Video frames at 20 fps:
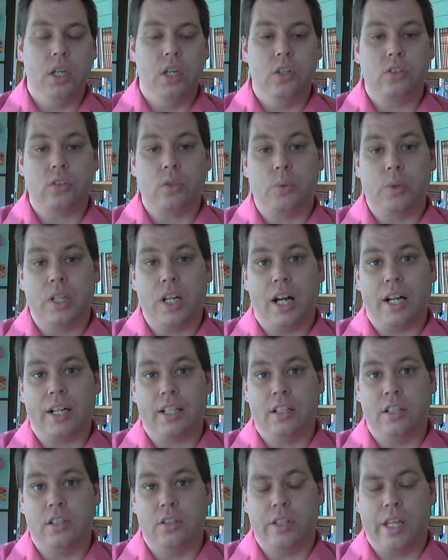So we're not
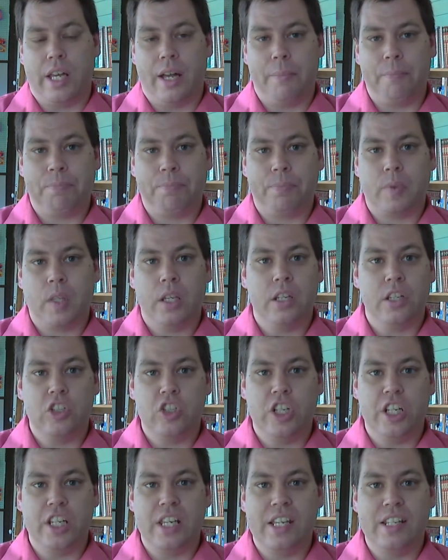going to do that.
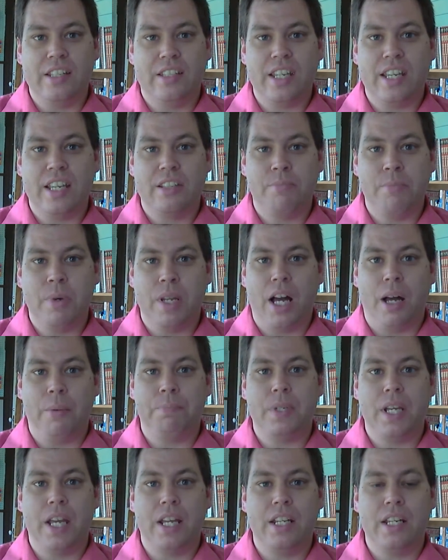GD&T has been
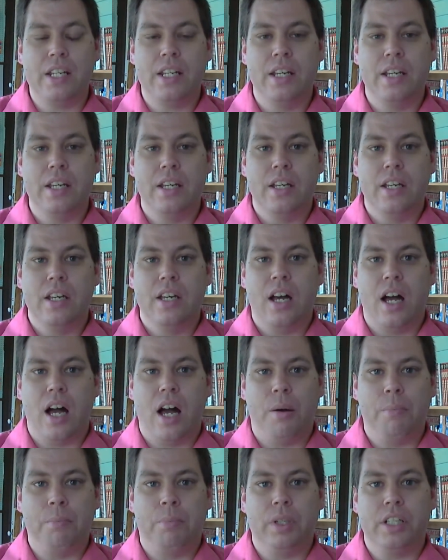updated.
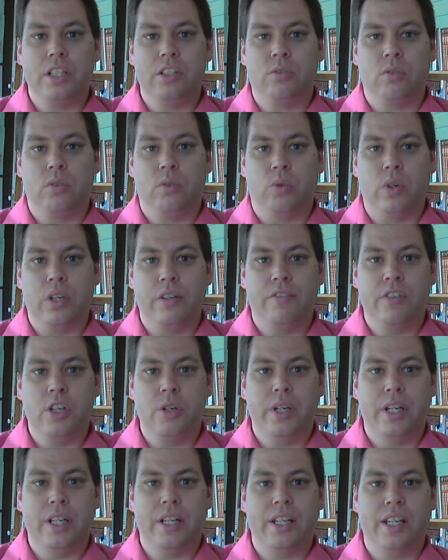Please
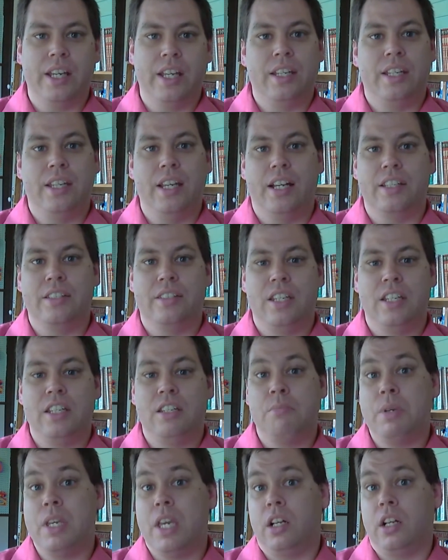review it. It does need
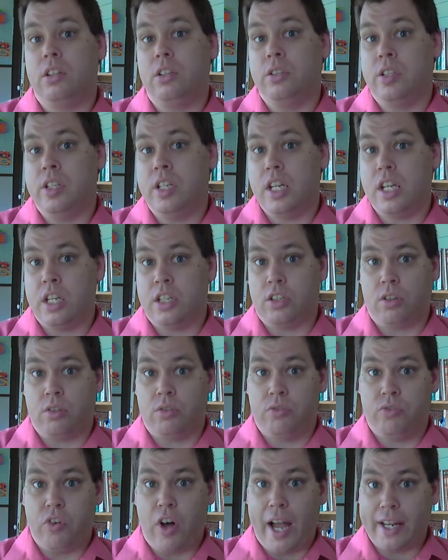to be included in your
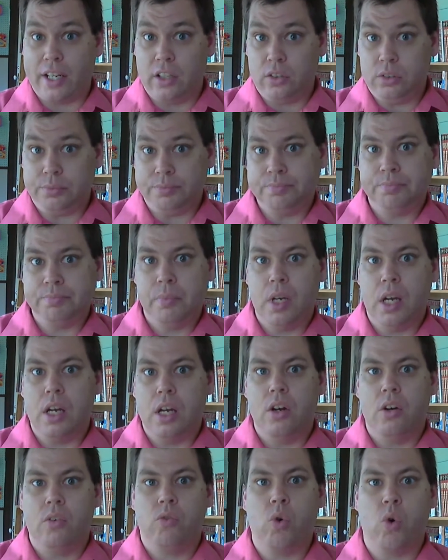final
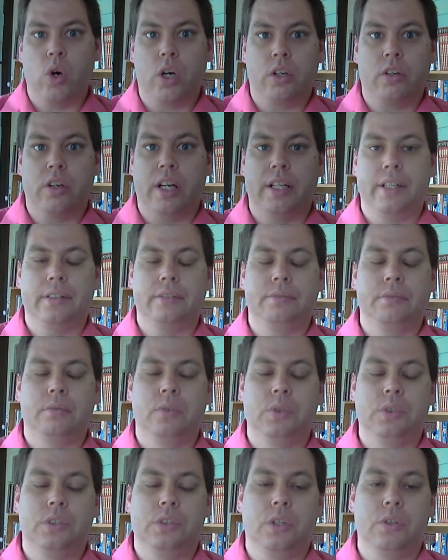for credit.
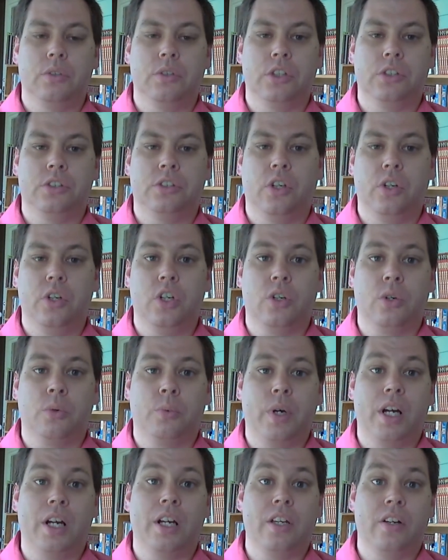So just so you're
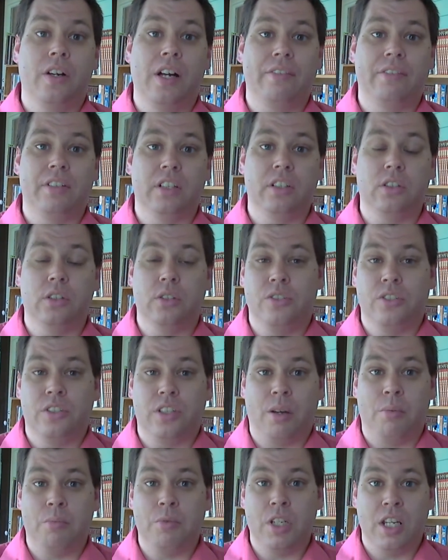aware, you'll have to include
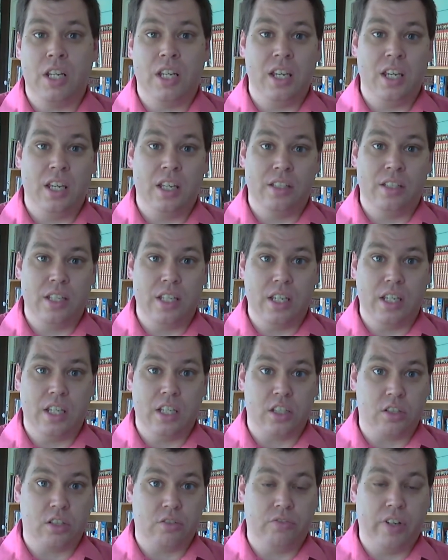some GD&T
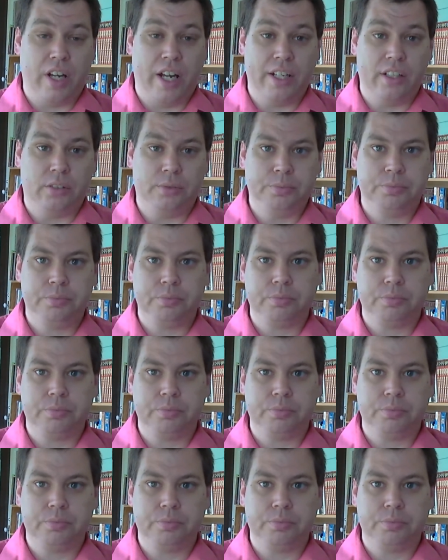in your final.